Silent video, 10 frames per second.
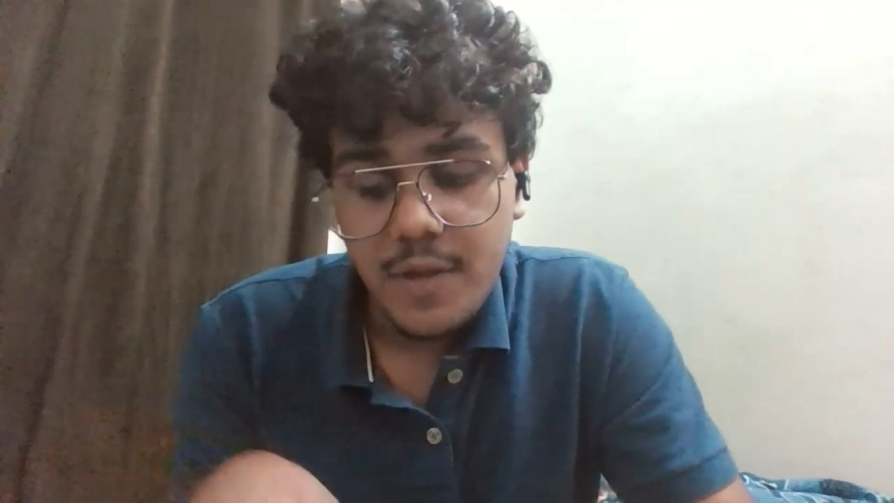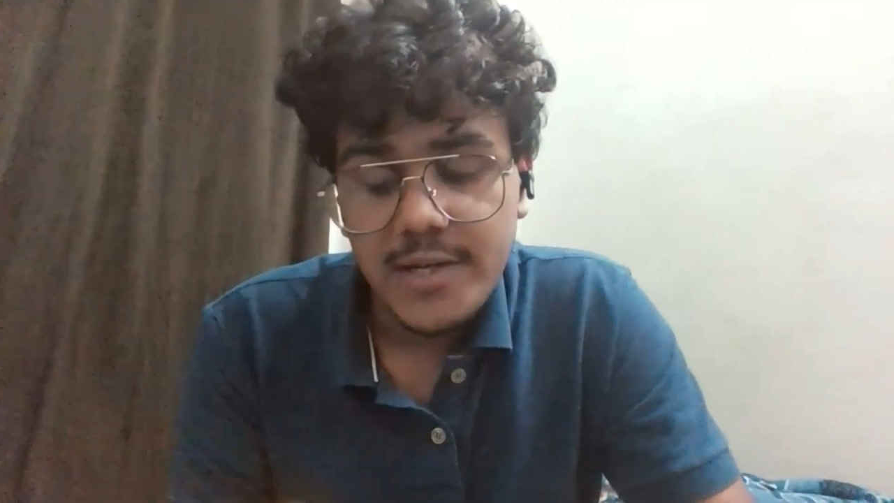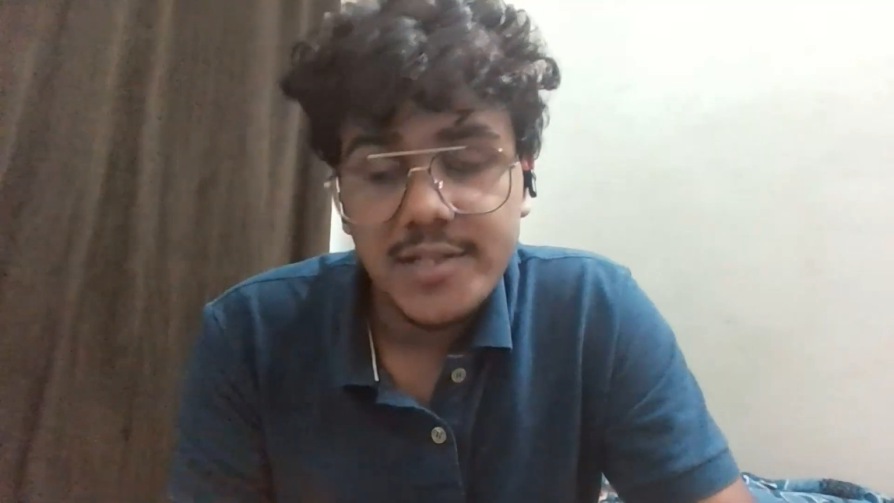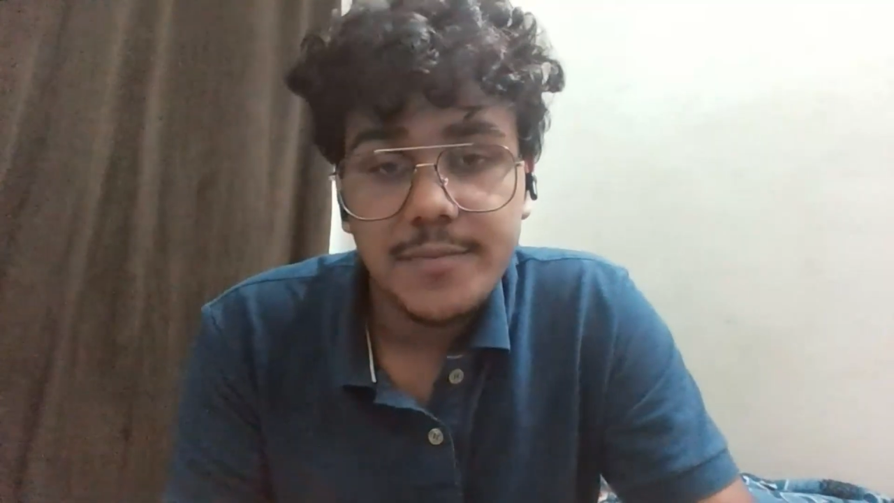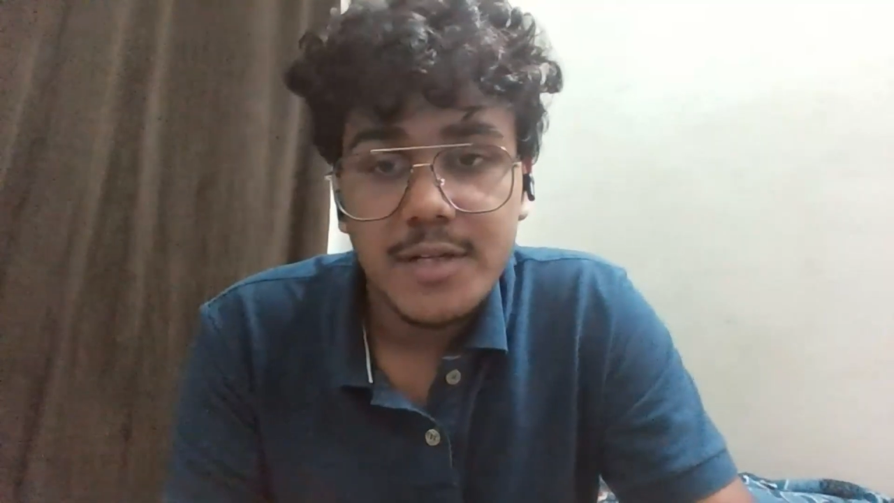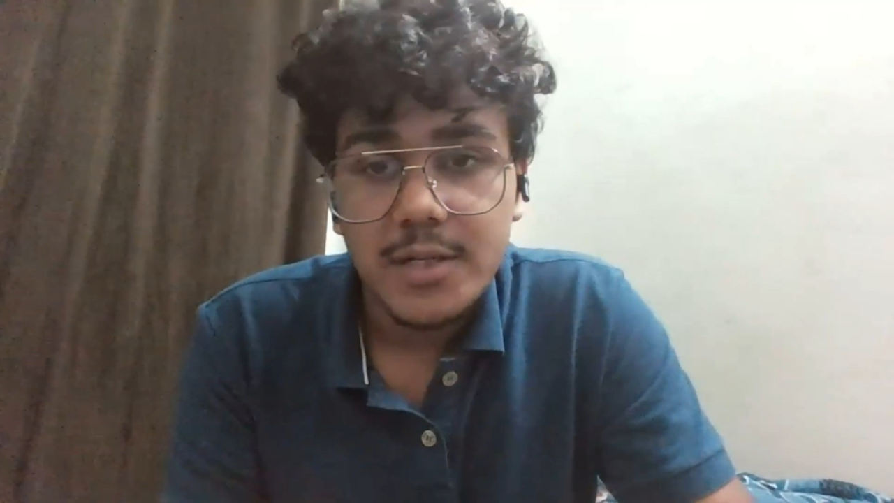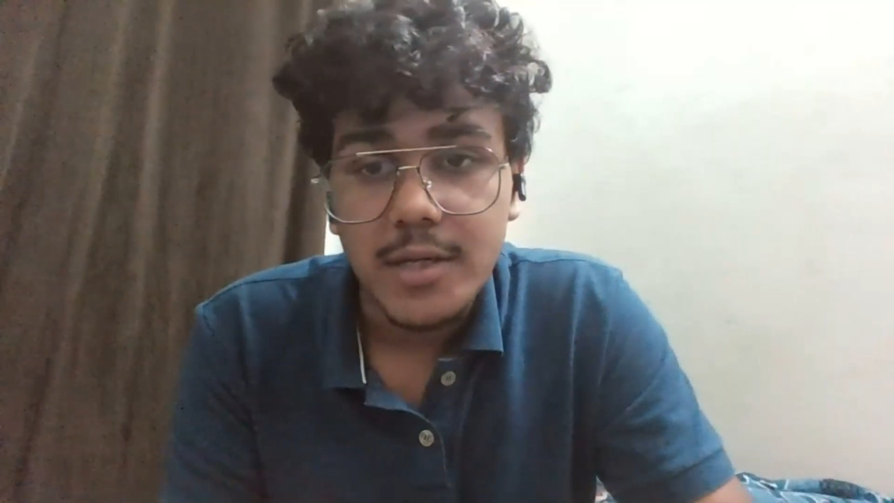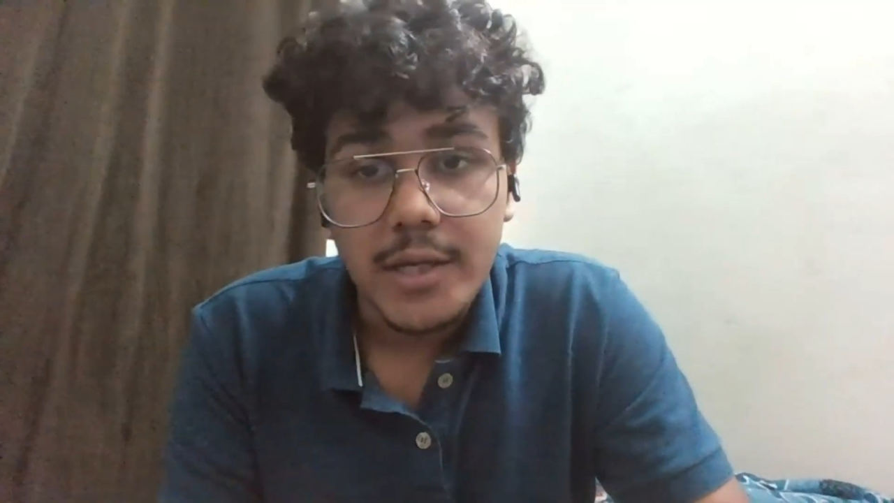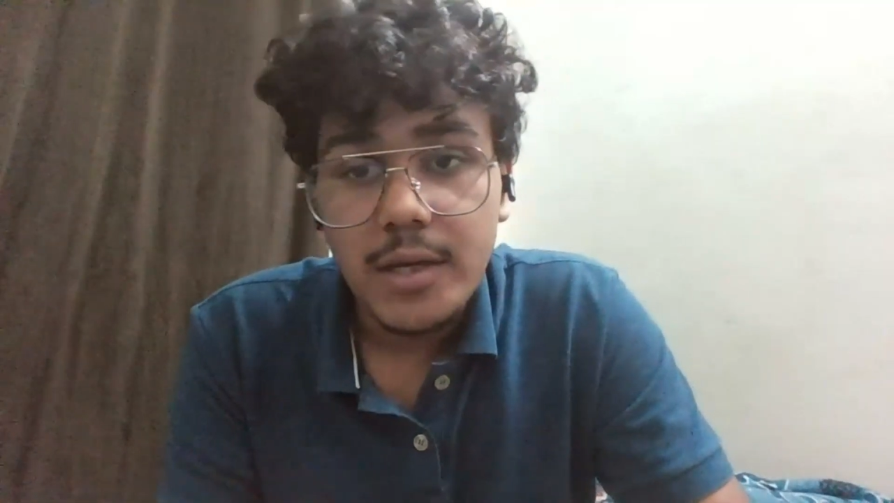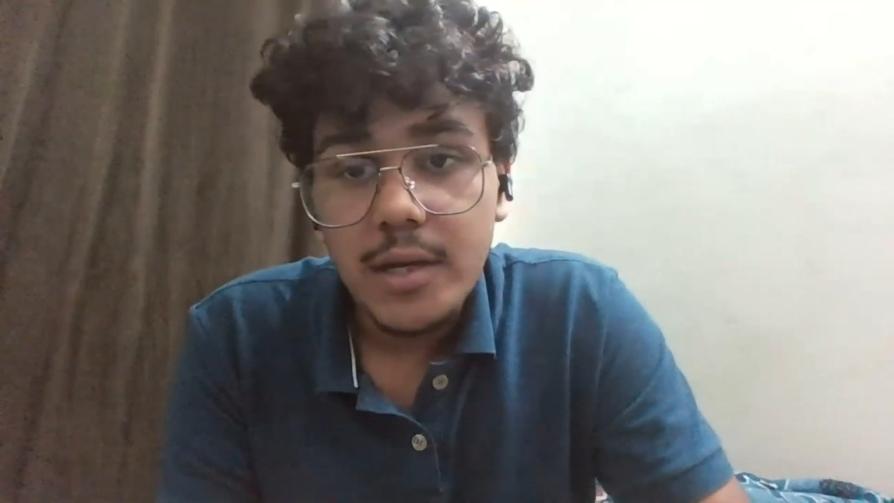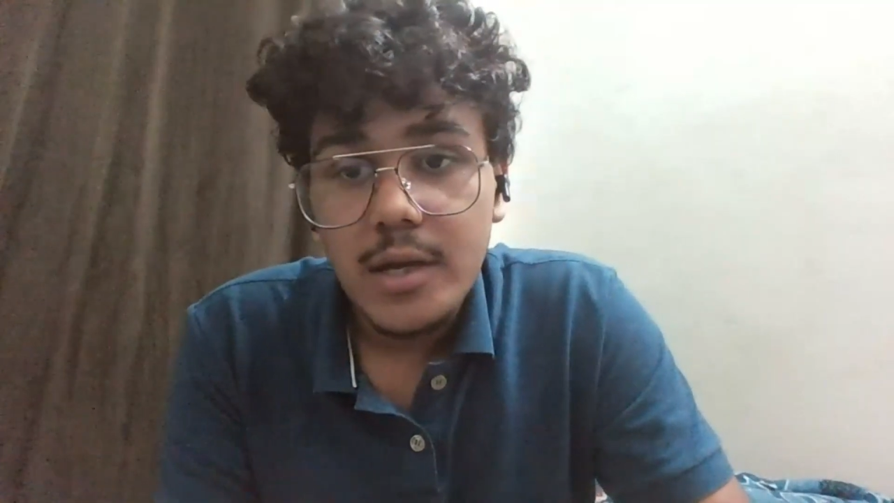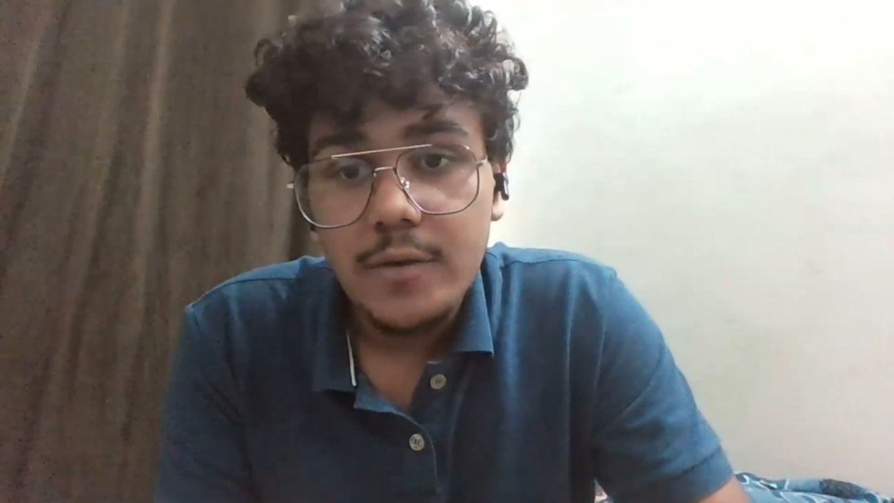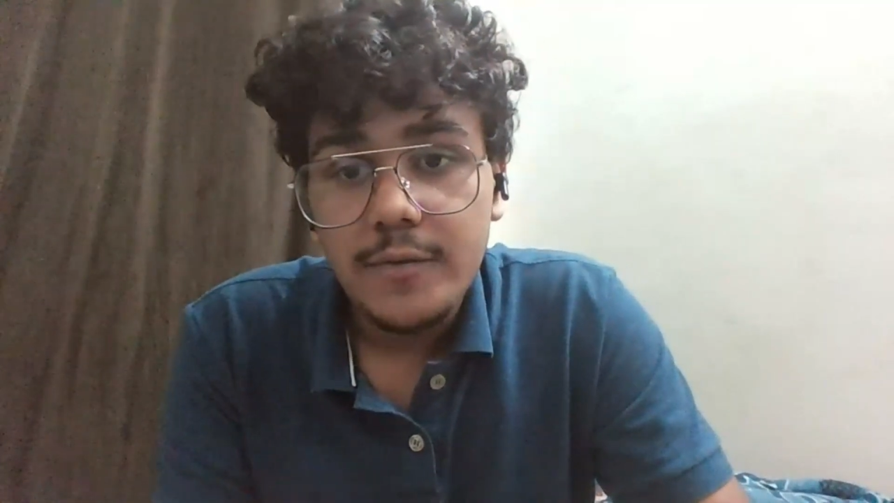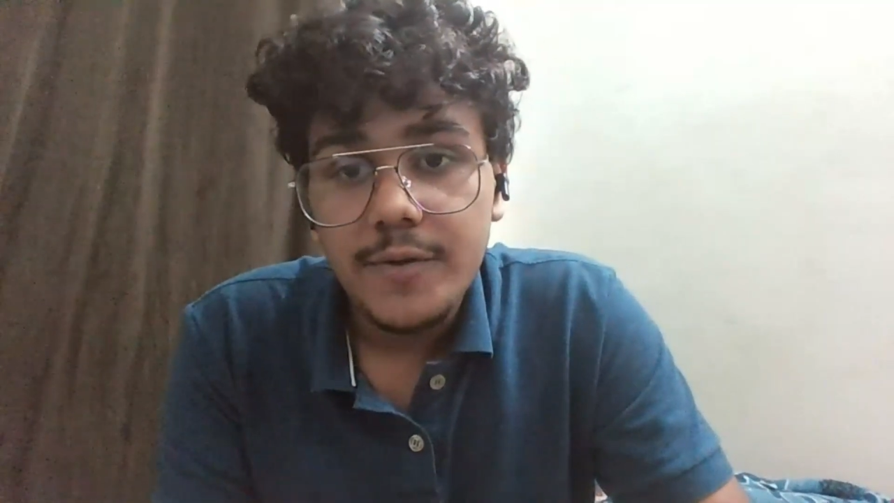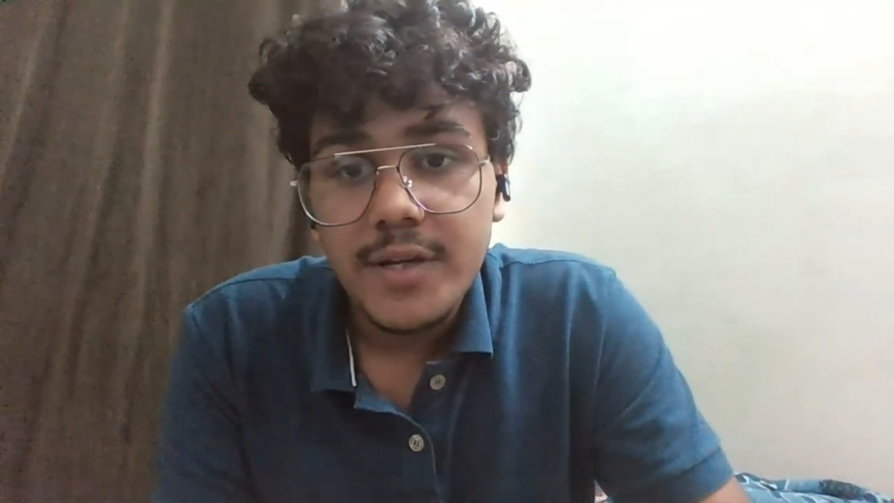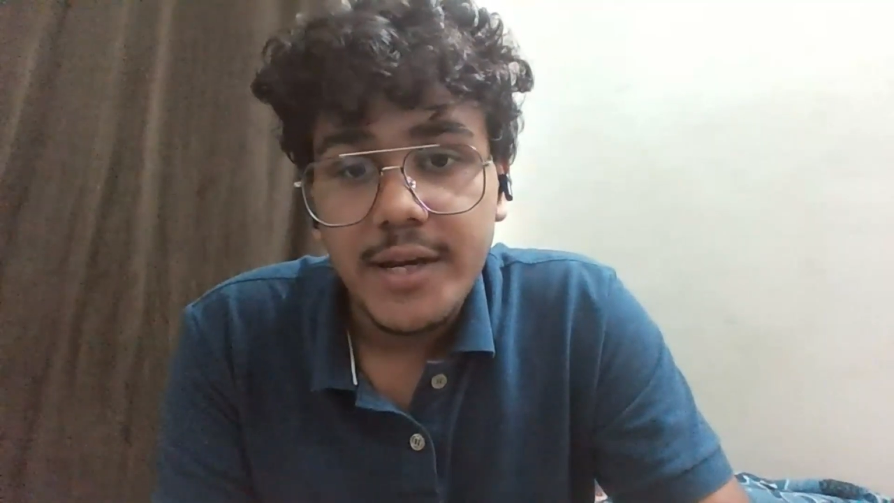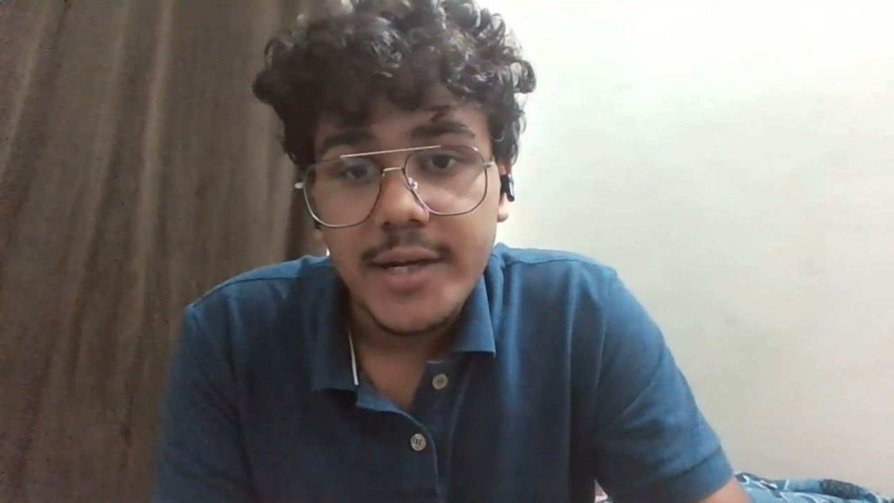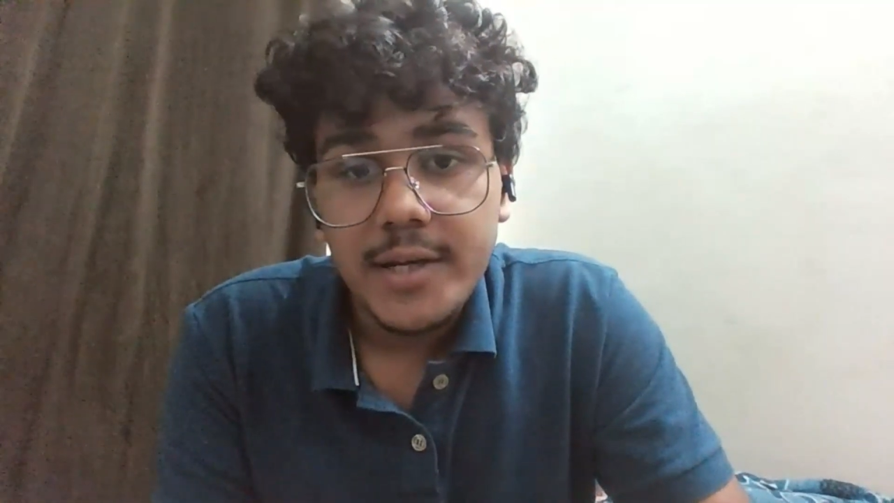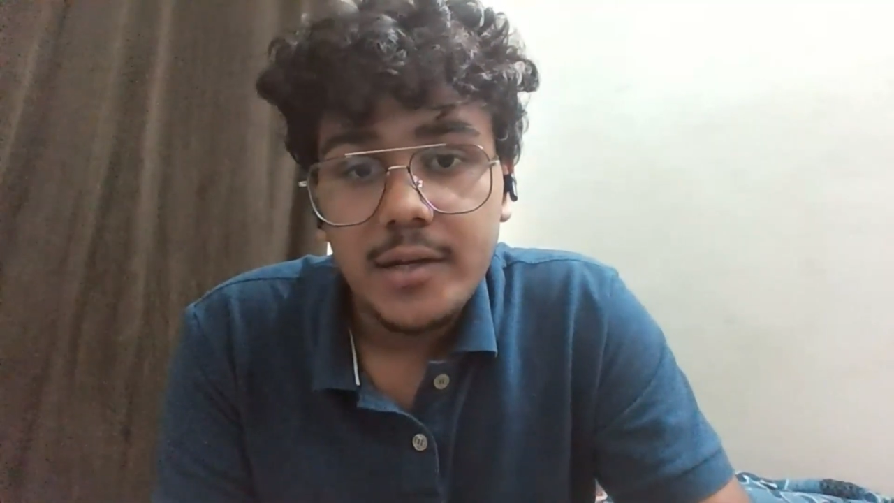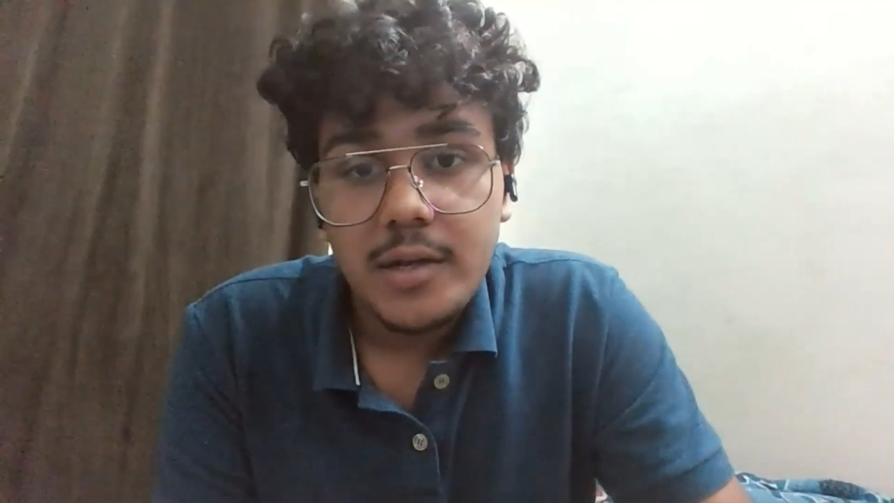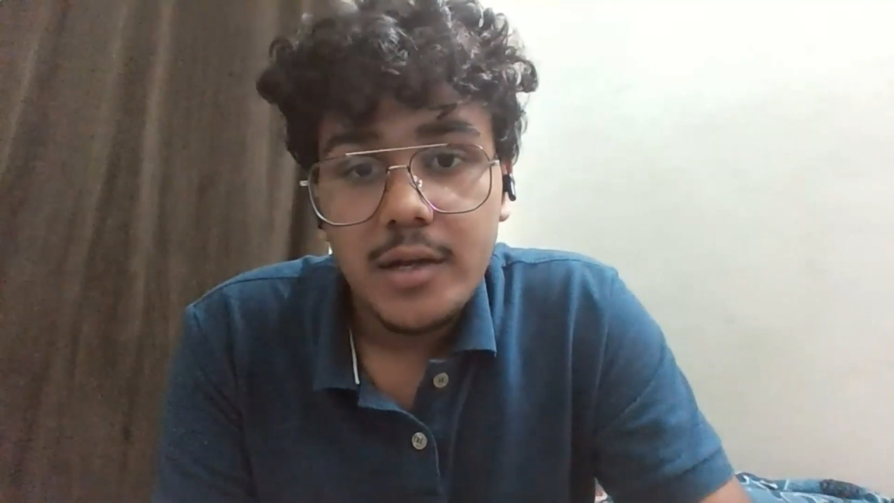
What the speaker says: And similarly, we will connect